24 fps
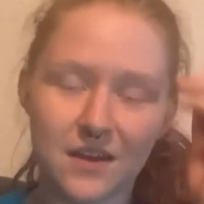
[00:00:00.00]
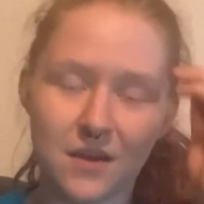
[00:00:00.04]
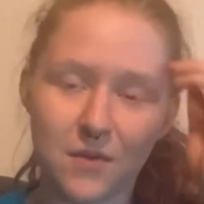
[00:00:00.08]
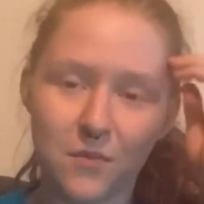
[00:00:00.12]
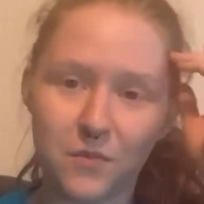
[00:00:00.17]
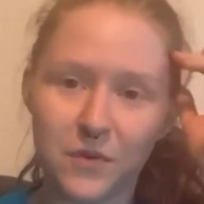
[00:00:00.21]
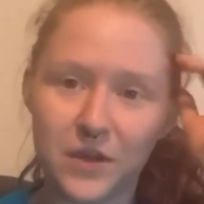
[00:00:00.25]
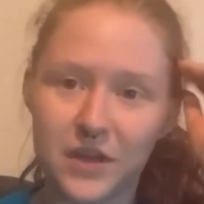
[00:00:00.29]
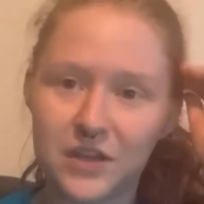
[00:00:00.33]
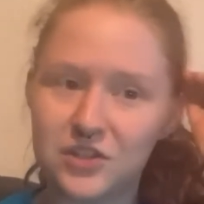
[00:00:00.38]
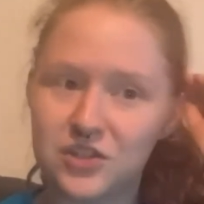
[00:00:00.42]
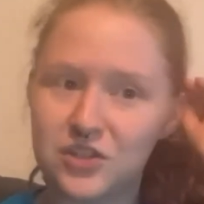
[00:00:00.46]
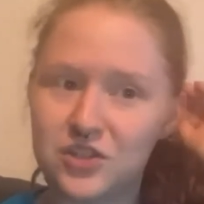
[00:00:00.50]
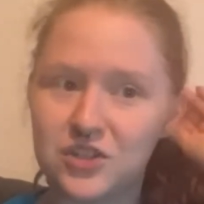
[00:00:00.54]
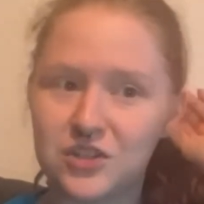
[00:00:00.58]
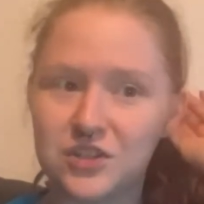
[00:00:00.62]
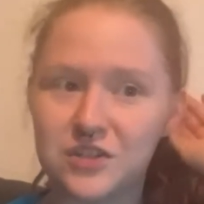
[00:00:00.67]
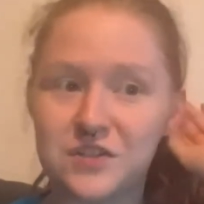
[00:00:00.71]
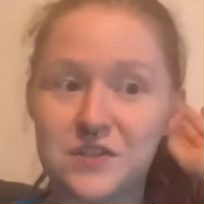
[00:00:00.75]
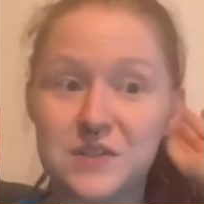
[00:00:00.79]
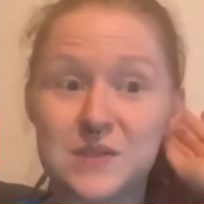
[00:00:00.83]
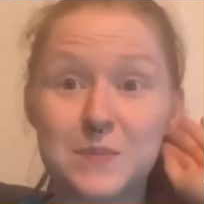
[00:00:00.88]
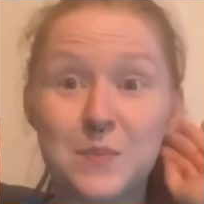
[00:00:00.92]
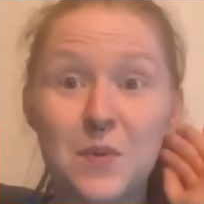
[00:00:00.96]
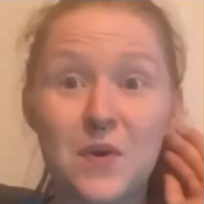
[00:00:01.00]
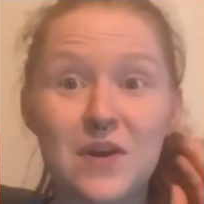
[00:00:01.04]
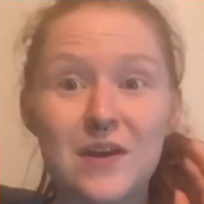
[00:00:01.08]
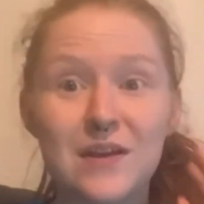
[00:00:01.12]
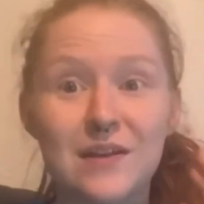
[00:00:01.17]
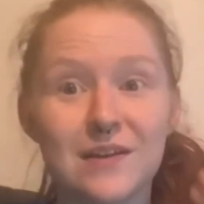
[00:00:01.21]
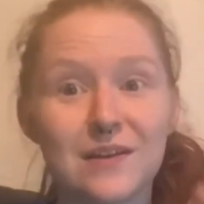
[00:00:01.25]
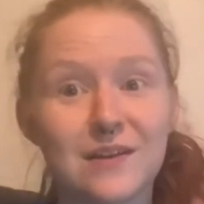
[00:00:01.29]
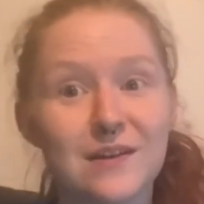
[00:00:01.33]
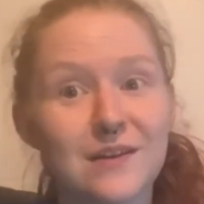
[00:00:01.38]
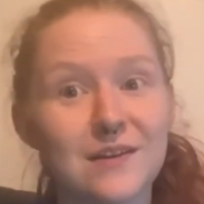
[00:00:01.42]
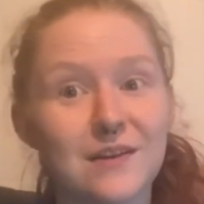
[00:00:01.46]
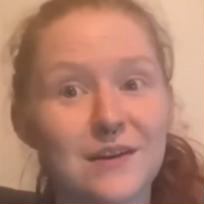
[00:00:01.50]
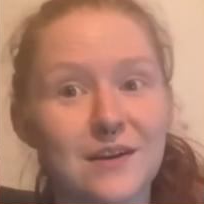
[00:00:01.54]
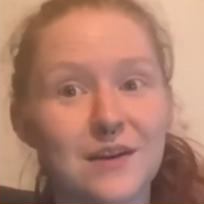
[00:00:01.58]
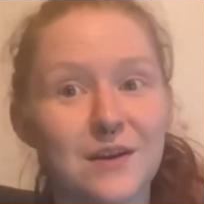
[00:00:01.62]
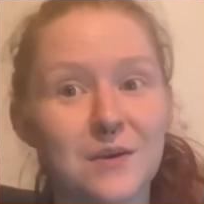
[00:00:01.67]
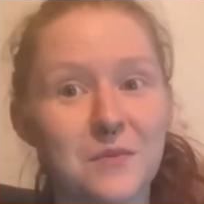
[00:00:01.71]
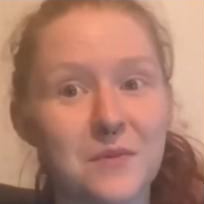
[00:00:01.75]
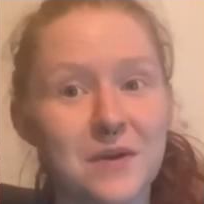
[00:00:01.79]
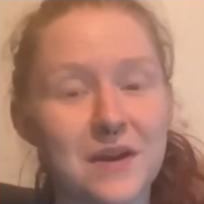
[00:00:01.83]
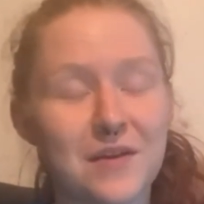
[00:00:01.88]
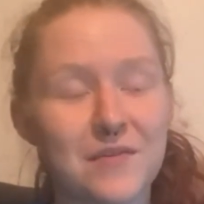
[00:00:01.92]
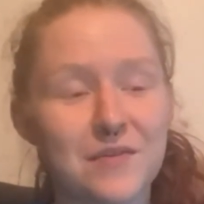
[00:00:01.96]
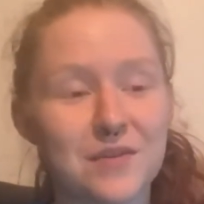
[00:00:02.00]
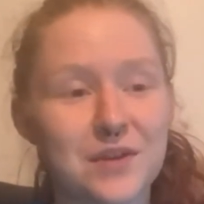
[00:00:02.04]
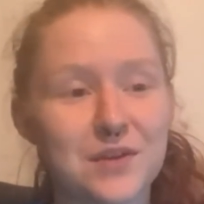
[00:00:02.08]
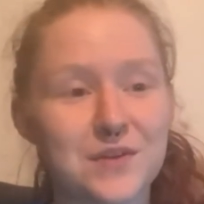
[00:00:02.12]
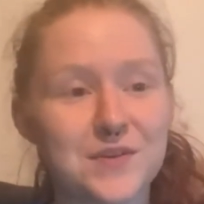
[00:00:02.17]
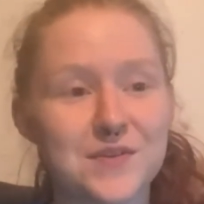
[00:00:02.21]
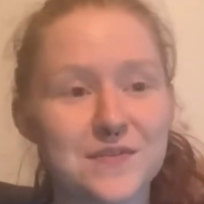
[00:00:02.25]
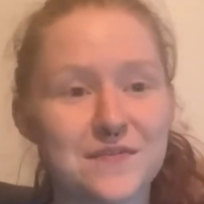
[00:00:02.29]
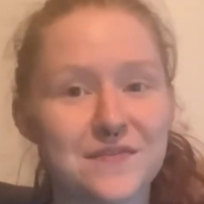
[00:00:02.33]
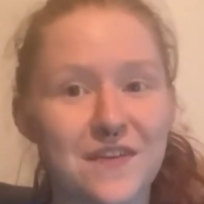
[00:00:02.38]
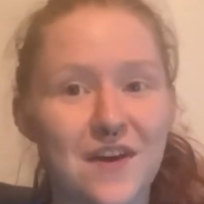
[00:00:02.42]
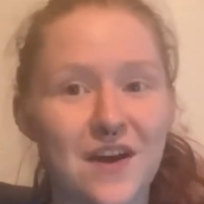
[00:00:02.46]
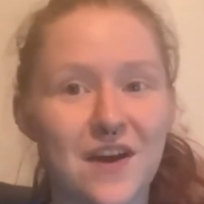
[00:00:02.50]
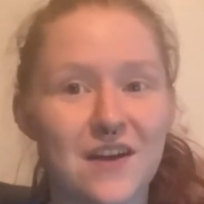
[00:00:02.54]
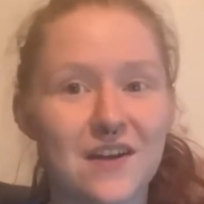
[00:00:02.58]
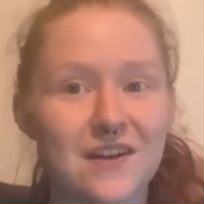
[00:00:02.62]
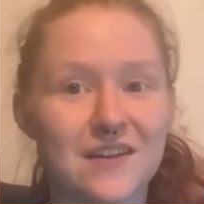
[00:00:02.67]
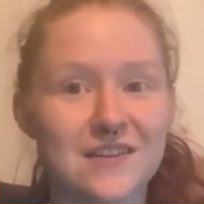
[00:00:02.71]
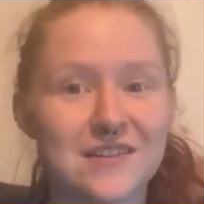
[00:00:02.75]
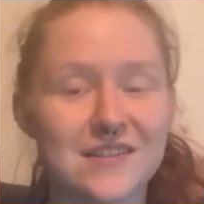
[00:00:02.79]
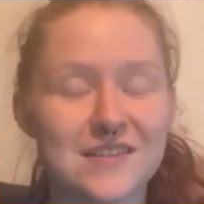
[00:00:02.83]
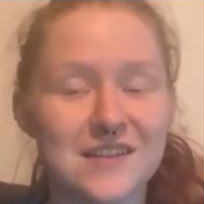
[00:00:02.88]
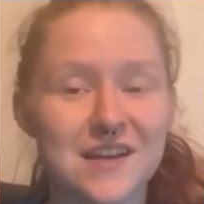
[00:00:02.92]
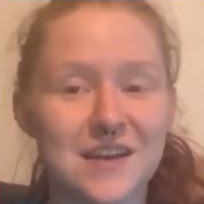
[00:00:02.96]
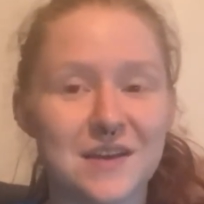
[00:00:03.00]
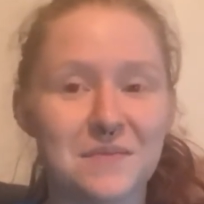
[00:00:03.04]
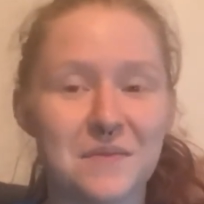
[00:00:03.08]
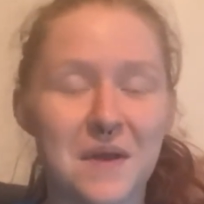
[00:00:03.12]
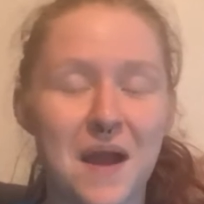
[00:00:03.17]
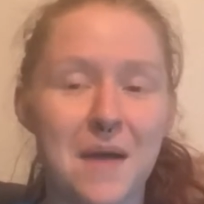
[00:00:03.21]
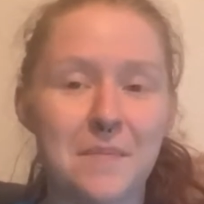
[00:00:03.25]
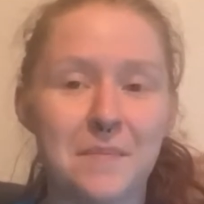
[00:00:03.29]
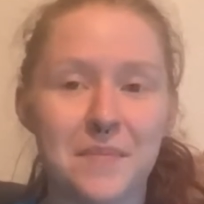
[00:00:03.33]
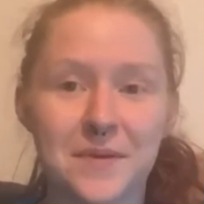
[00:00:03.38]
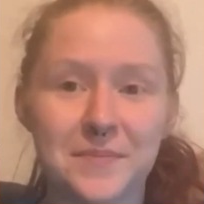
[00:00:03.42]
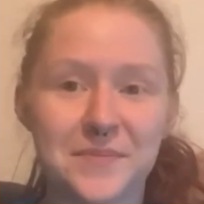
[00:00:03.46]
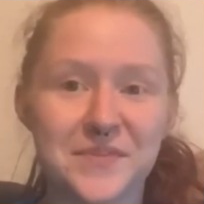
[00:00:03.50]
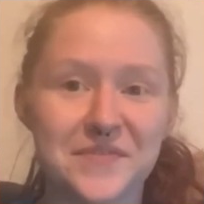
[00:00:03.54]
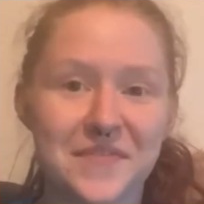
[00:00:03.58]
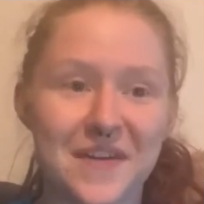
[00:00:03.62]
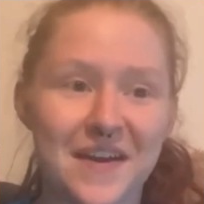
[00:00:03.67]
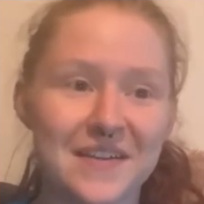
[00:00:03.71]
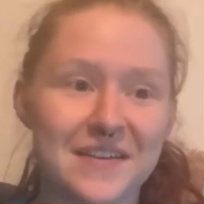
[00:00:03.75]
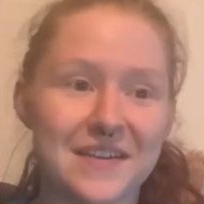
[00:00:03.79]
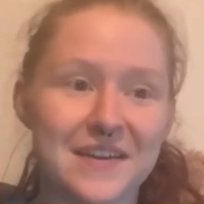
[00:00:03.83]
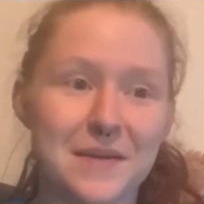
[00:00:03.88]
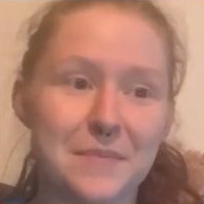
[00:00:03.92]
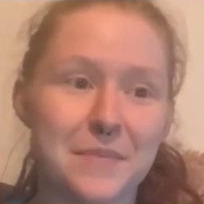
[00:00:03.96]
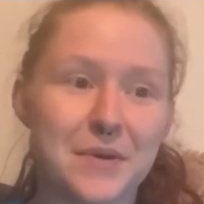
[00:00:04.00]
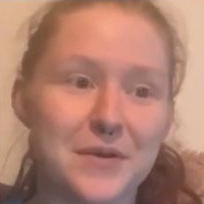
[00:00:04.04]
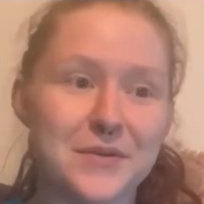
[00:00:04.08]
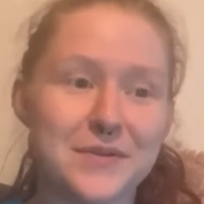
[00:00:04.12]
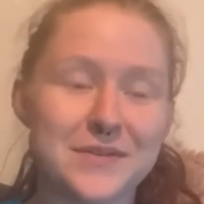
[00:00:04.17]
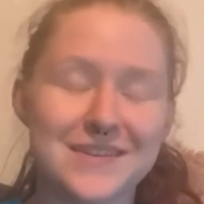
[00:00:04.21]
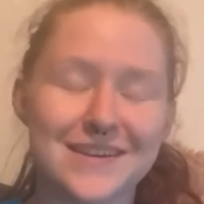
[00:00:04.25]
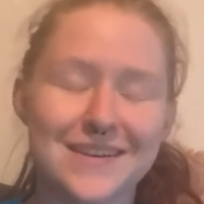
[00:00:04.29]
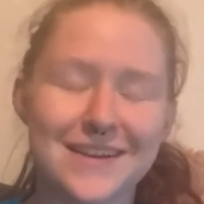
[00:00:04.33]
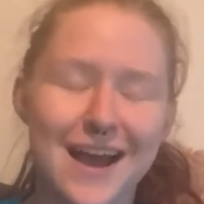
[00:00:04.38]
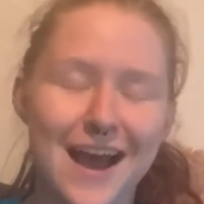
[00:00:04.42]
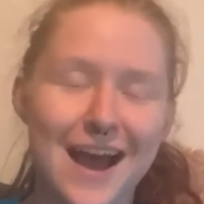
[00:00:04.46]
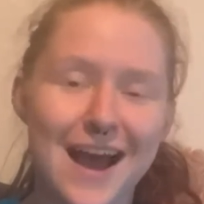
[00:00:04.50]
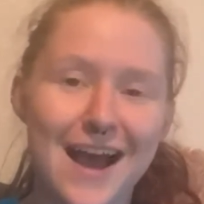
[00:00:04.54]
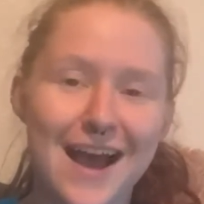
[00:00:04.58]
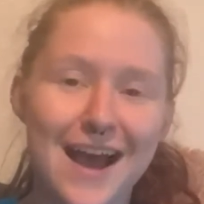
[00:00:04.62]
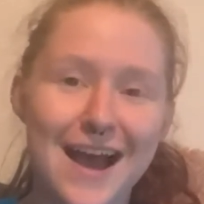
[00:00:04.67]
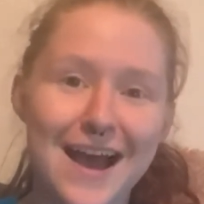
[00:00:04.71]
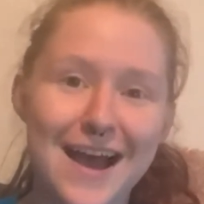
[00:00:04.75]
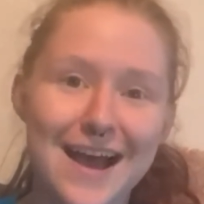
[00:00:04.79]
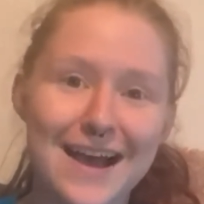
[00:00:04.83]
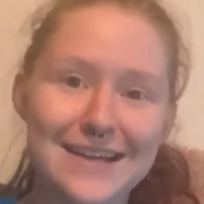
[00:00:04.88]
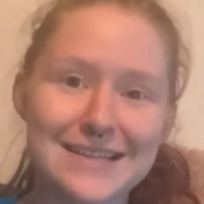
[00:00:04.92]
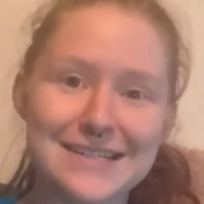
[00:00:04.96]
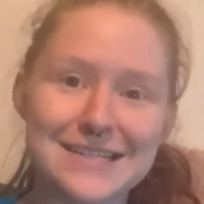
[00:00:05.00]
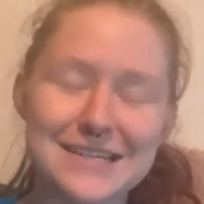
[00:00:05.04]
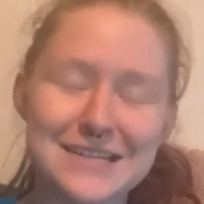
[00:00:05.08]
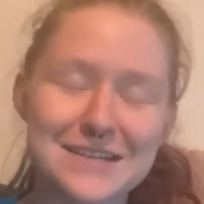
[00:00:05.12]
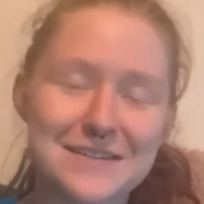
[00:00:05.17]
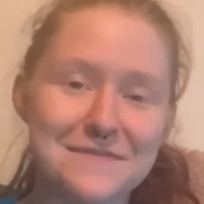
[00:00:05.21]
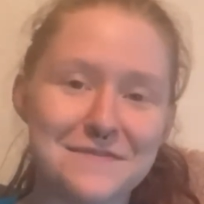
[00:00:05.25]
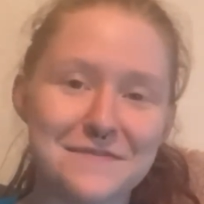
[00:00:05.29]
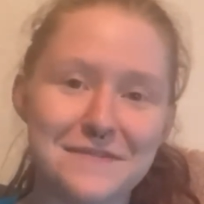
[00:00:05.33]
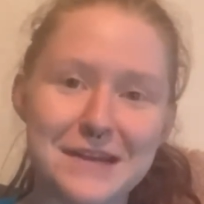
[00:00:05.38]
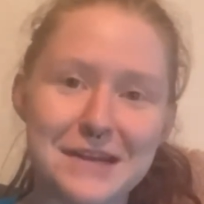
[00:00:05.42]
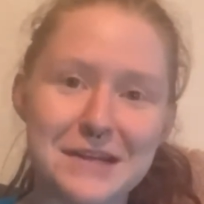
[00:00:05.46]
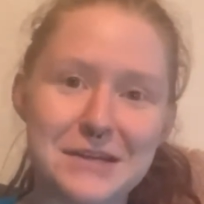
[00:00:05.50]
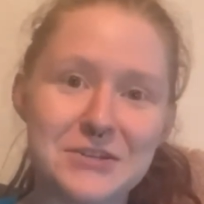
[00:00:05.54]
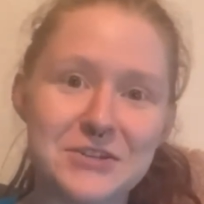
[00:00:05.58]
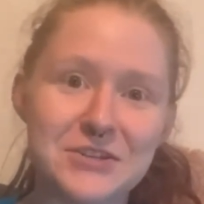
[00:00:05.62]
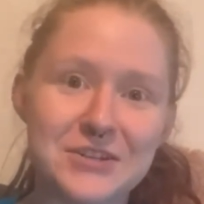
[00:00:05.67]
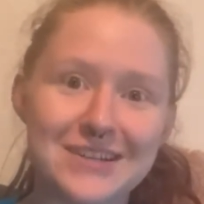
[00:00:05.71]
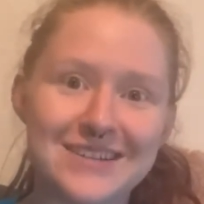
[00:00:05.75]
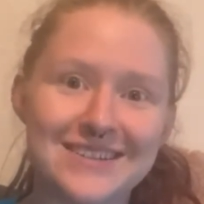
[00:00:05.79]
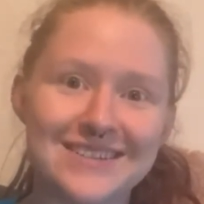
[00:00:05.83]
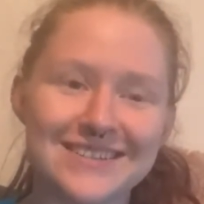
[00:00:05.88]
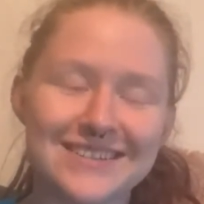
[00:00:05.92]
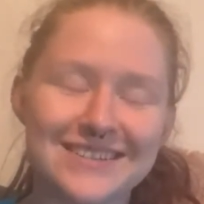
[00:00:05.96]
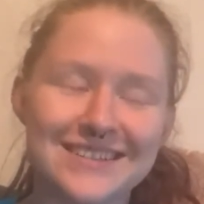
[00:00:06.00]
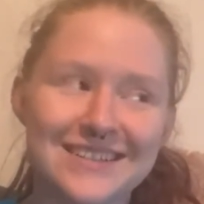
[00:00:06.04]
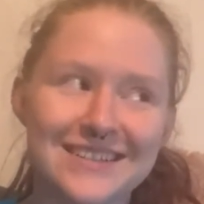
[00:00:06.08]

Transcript: which, spoiler alert, whenever those vlogs and wrap-ups finally get posted, I didn't finish it.